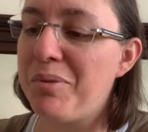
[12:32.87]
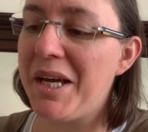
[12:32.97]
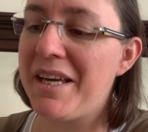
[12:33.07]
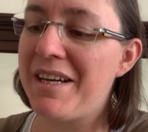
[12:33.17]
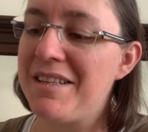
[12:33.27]

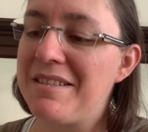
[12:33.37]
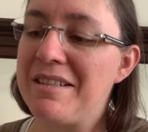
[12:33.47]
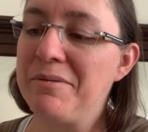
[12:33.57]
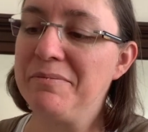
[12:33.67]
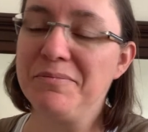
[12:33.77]

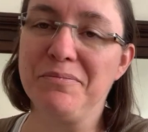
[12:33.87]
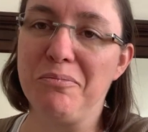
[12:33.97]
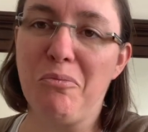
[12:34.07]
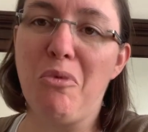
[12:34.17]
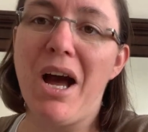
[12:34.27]
because
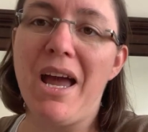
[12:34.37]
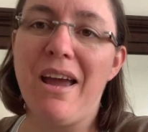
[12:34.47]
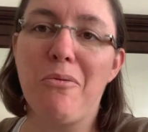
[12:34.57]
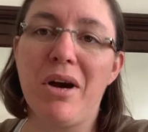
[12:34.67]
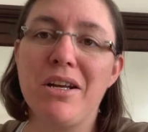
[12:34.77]
why
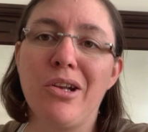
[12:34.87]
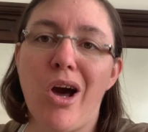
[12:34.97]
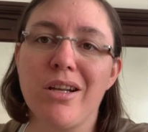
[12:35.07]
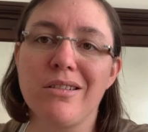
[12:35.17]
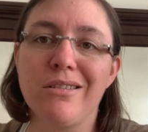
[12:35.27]
why
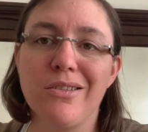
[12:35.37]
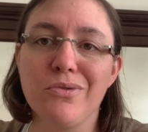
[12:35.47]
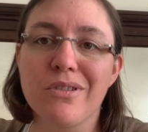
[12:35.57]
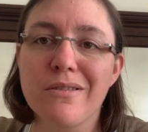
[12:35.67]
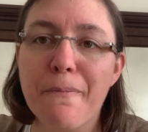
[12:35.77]
not
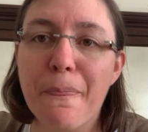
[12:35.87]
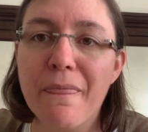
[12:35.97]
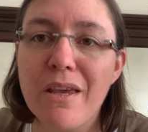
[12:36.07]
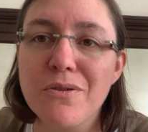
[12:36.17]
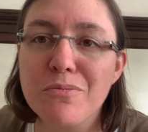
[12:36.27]
use
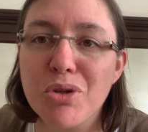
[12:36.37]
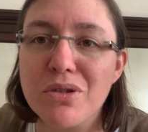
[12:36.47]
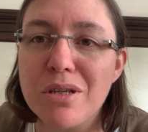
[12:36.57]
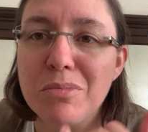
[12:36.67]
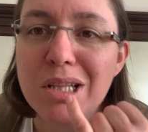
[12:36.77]
used
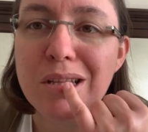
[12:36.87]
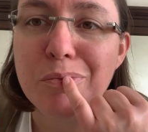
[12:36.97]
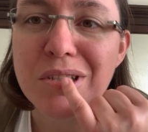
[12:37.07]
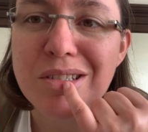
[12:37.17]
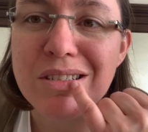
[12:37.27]
books? My lip
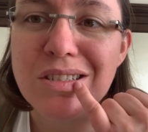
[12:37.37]
is